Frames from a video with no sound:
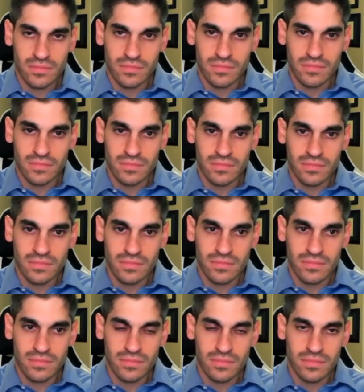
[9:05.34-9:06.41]

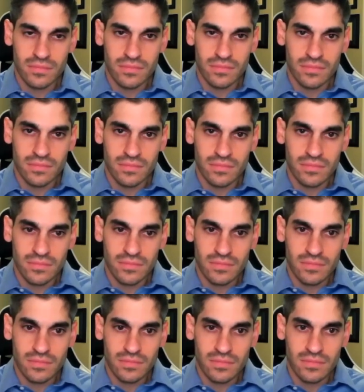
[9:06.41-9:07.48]

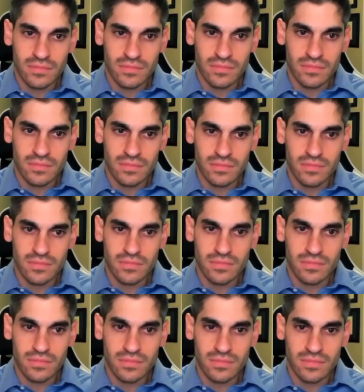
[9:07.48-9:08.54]

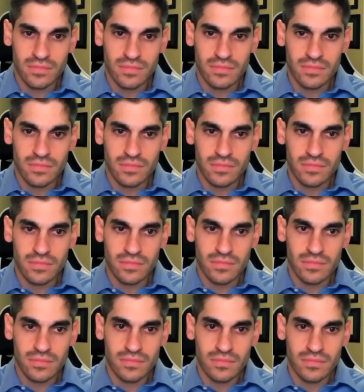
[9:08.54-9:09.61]

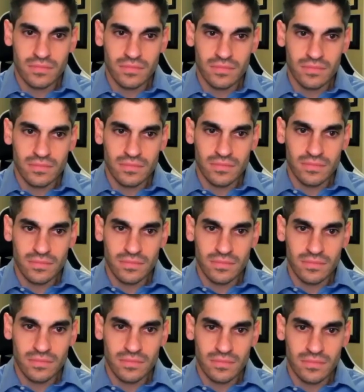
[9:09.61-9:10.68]

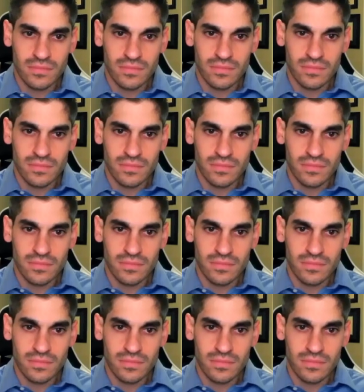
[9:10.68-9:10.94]
(silent)